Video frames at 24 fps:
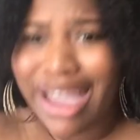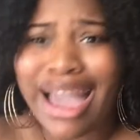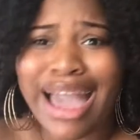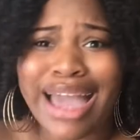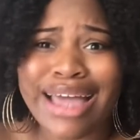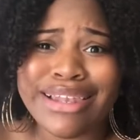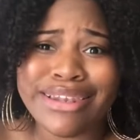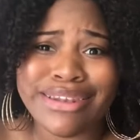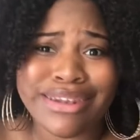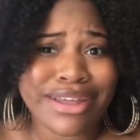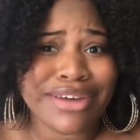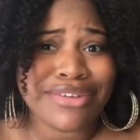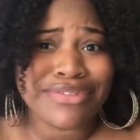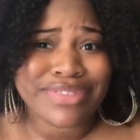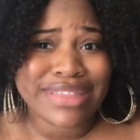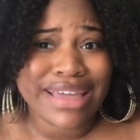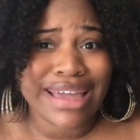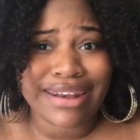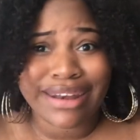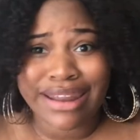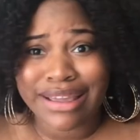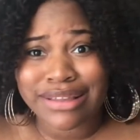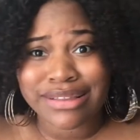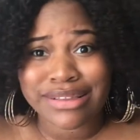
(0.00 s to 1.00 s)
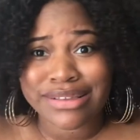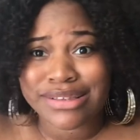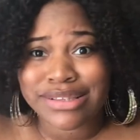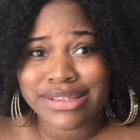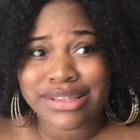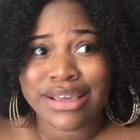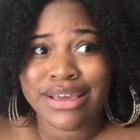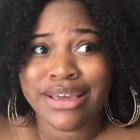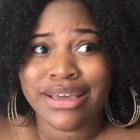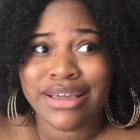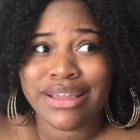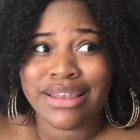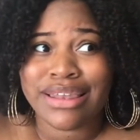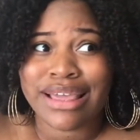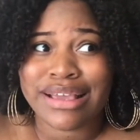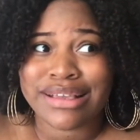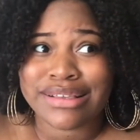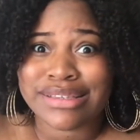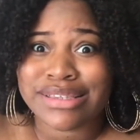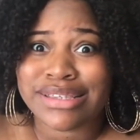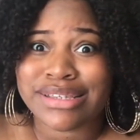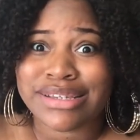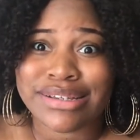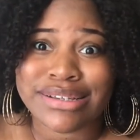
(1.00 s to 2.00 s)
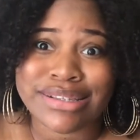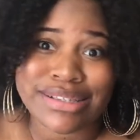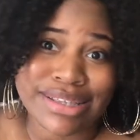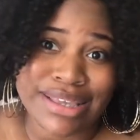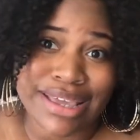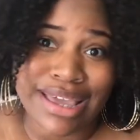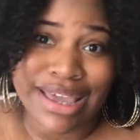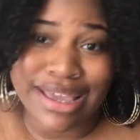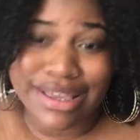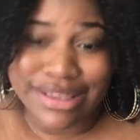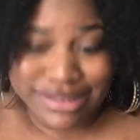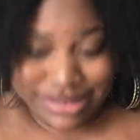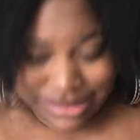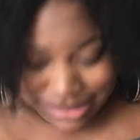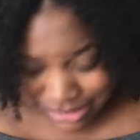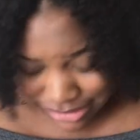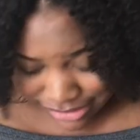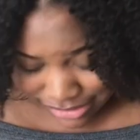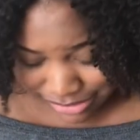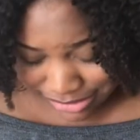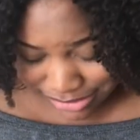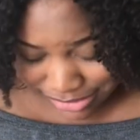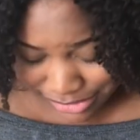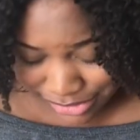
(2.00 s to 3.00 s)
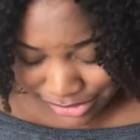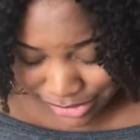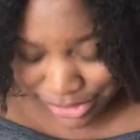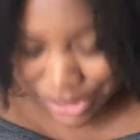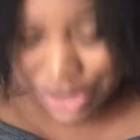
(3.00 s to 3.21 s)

I love that necklace. Like seriously guys, it's the